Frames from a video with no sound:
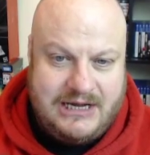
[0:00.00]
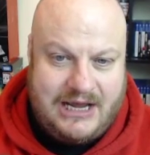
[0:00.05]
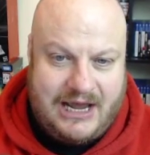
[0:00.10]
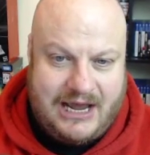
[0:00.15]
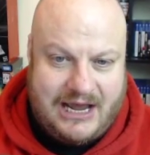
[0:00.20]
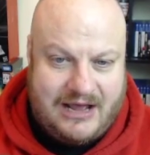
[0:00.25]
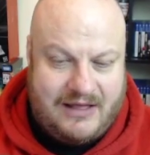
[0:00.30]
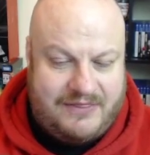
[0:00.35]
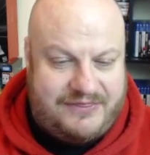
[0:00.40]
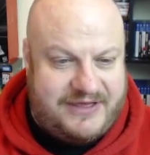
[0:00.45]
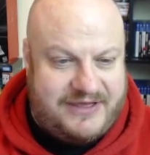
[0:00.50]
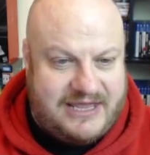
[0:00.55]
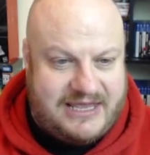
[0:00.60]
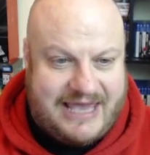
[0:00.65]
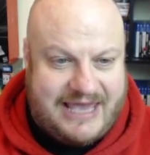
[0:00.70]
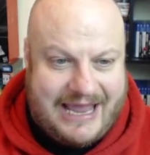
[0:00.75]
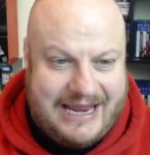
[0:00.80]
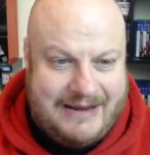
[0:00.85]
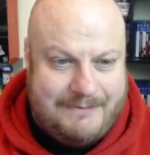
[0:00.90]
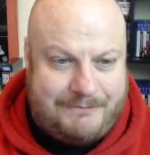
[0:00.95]
Uh, the
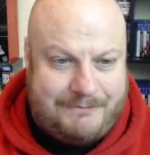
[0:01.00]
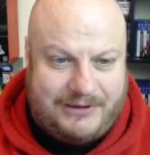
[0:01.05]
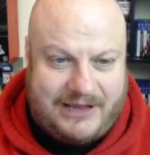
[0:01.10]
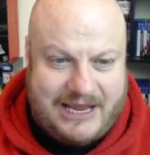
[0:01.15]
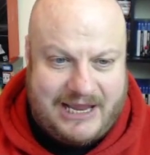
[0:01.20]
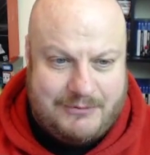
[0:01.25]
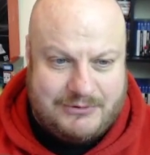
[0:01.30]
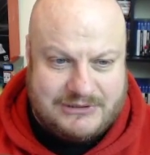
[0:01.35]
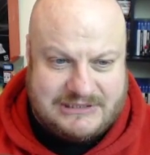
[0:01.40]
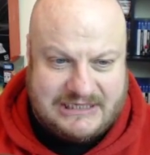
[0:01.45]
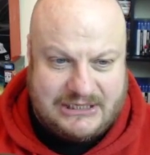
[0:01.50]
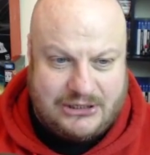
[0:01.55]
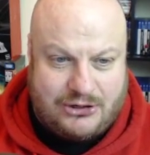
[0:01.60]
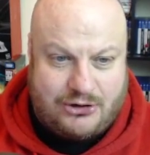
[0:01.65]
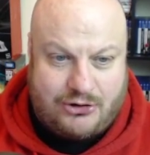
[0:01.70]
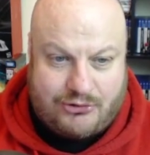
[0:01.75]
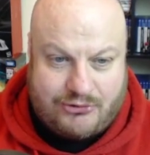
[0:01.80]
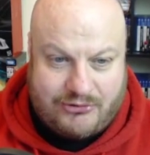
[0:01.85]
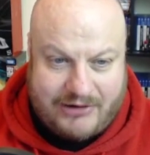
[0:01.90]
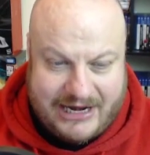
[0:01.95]
gameplay was
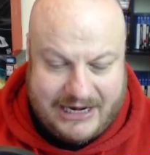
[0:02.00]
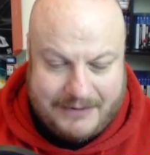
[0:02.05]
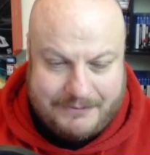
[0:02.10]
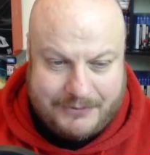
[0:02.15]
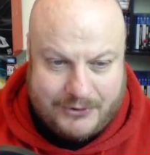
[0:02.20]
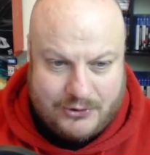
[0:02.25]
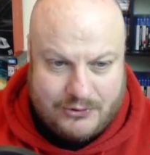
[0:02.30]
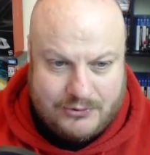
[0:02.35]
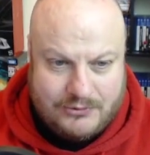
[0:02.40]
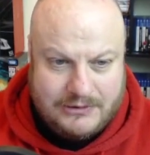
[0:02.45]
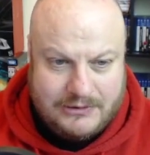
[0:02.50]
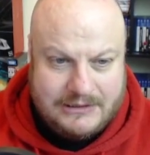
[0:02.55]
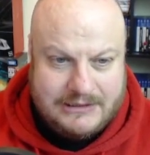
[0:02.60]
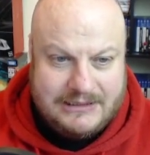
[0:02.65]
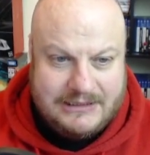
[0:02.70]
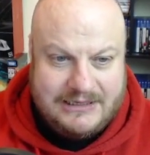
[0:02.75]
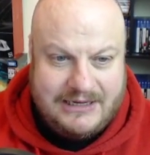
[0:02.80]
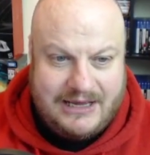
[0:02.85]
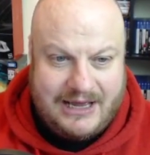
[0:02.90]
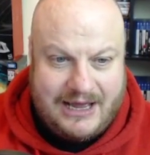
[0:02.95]
incredible.
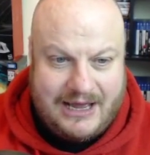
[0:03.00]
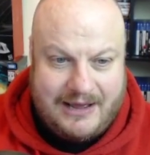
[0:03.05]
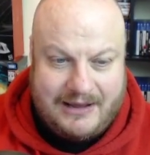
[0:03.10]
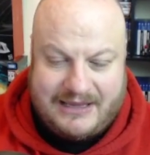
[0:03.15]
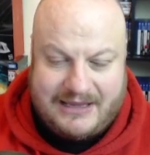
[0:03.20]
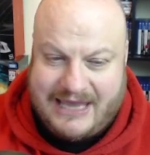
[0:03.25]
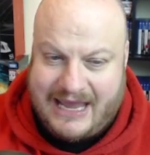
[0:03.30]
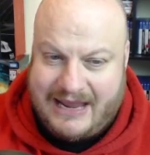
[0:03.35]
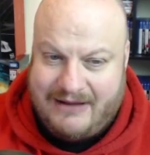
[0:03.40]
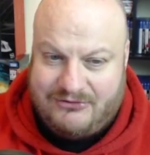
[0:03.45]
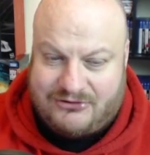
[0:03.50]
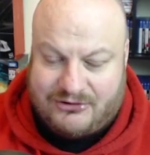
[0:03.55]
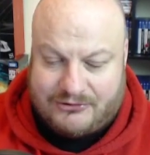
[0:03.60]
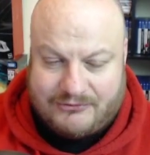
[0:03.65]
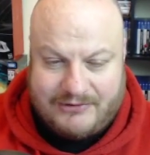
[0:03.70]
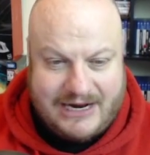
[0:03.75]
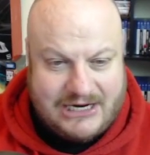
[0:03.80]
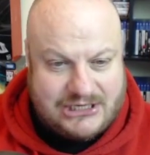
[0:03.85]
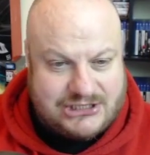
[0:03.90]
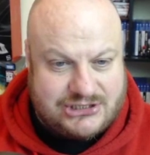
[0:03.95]
Uh, game
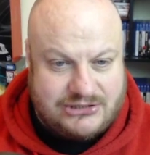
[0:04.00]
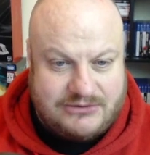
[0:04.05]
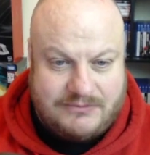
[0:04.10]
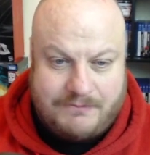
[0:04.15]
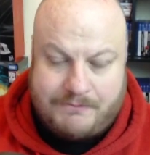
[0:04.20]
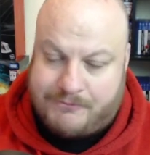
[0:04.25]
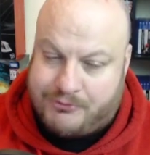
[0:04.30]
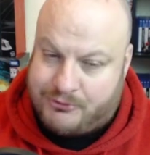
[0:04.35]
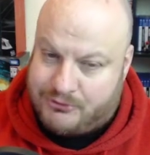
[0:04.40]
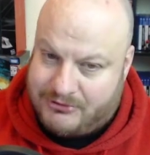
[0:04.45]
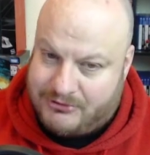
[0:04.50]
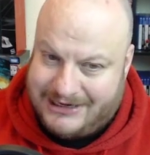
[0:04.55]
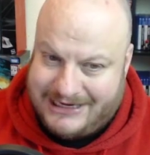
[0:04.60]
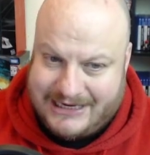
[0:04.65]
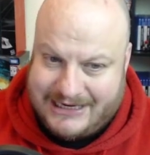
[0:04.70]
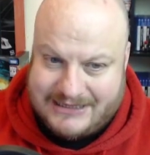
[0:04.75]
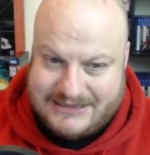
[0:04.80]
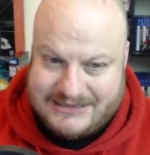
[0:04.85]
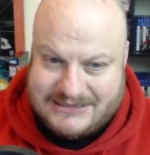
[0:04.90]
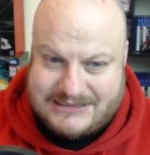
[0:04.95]
direction,
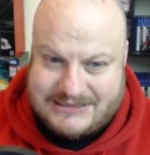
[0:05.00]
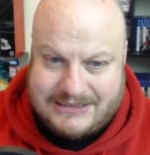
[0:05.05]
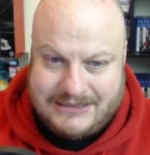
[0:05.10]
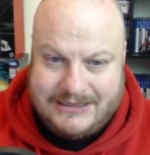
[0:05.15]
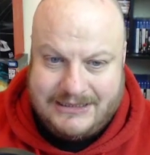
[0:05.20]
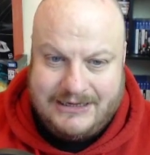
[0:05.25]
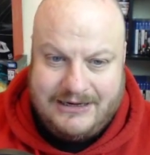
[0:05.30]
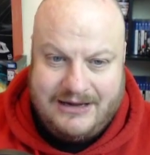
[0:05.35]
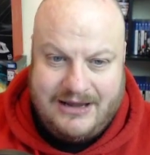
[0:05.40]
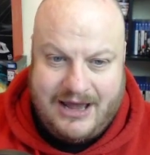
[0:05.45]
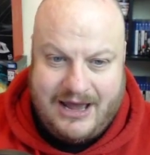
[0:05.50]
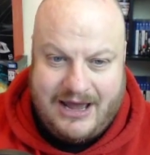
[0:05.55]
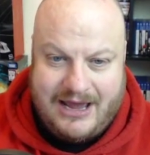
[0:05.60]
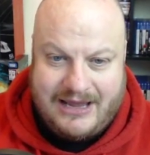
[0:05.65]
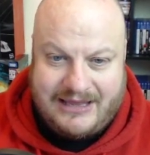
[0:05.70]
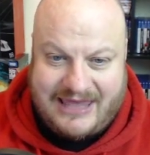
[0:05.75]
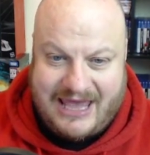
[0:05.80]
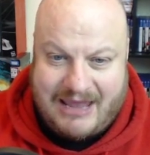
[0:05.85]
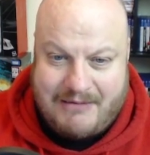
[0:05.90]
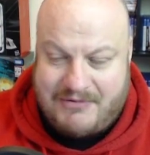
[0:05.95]
brilliant. Uh,
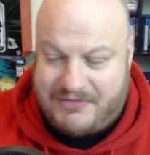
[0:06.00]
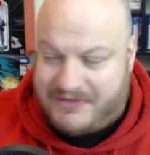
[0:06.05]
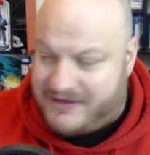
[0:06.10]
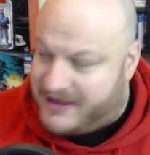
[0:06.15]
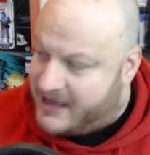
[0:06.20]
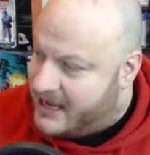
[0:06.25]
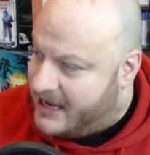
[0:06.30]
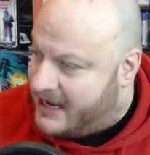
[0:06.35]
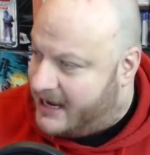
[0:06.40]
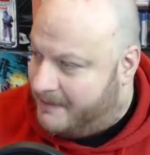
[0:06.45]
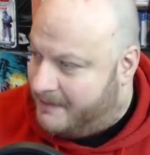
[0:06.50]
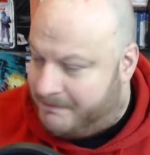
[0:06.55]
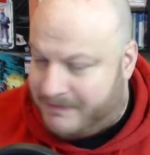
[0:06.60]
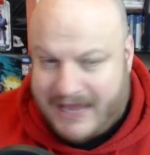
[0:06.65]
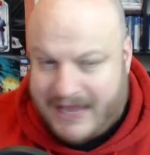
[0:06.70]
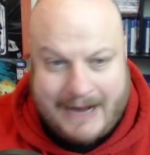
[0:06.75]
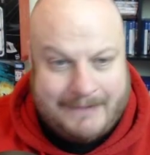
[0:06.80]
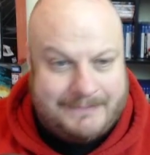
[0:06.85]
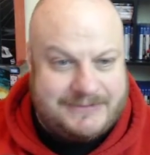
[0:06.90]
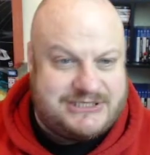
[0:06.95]
game of the year,
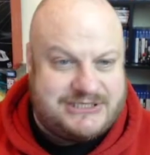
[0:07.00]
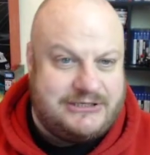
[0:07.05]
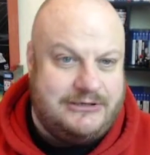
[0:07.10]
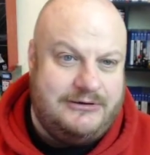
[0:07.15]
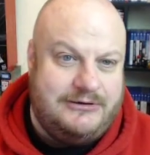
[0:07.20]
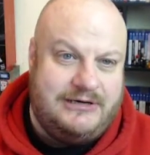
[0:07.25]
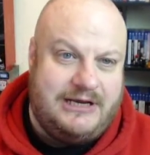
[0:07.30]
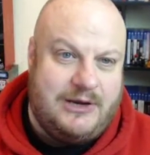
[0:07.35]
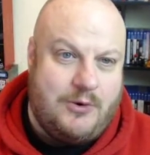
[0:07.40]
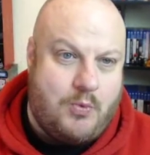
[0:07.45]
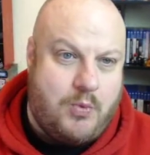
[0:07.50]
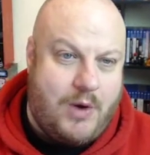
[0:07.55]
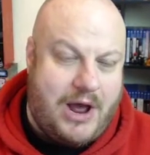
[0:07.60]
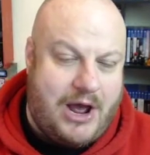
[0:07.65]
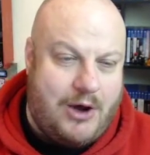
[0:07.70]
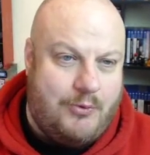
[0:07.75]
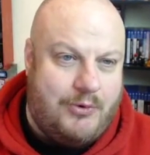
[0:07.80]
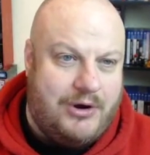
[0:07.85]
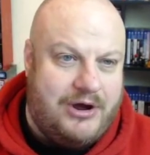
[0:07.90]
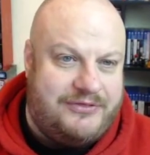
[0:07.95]
absolutely
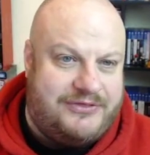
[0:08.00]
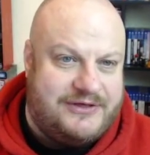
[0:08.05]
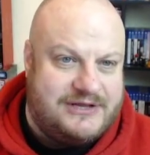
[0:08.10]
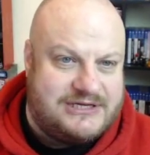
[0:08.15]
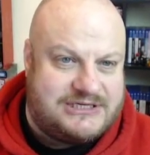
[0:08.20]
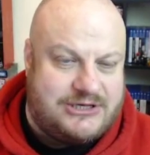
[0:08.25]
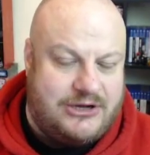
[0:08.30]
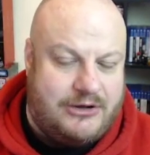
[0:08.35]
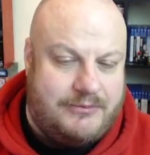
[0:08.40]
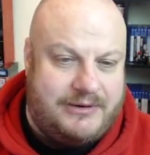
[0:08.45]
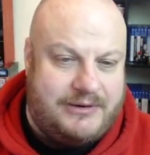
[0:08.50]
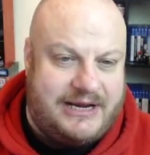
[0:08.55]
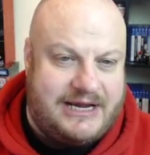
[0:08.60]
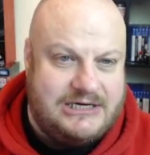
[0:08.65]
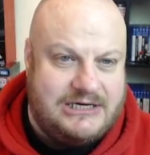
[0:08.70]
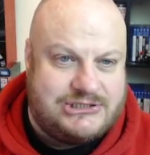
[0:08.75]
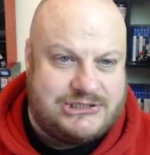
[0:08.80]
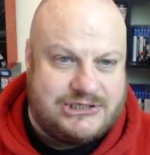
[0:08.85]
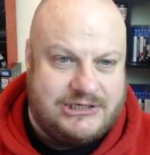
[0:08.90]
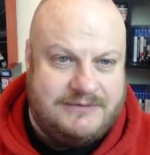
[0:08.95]
well worth its
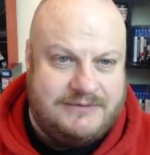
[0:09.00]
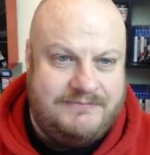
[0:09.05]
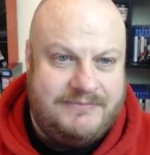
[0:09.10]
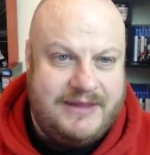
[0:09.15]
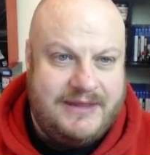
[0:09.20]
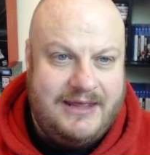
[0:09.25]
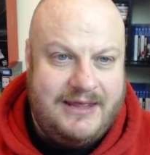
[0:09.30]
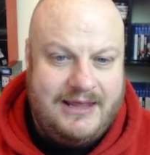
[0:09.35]
nomination.